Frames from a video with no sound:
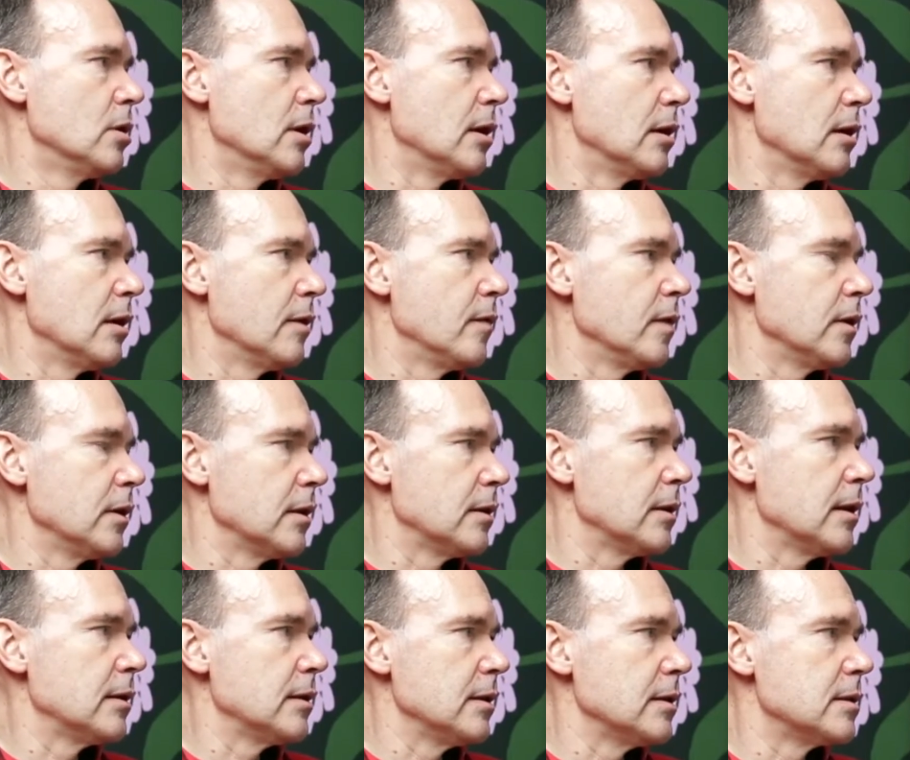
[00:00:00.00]
I think
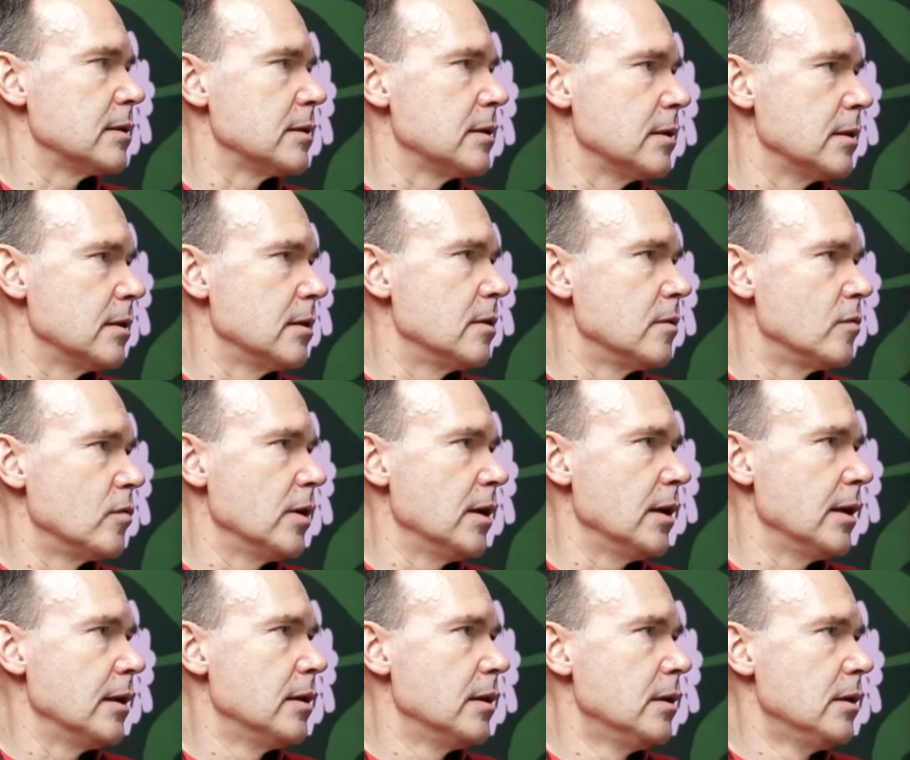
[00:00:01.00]
that is
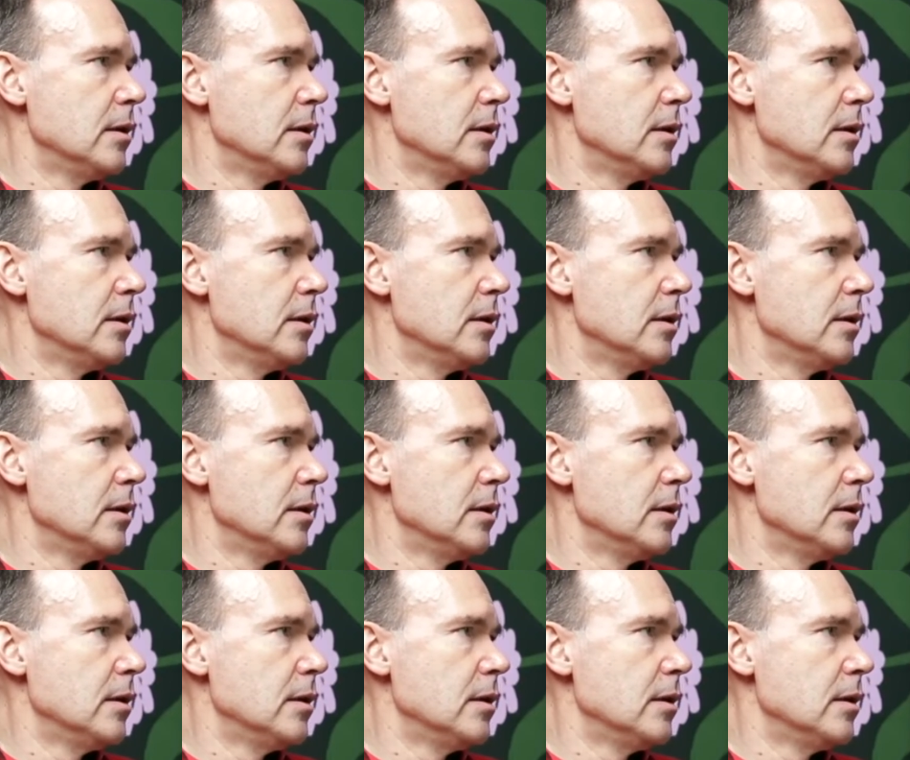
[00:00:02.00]
really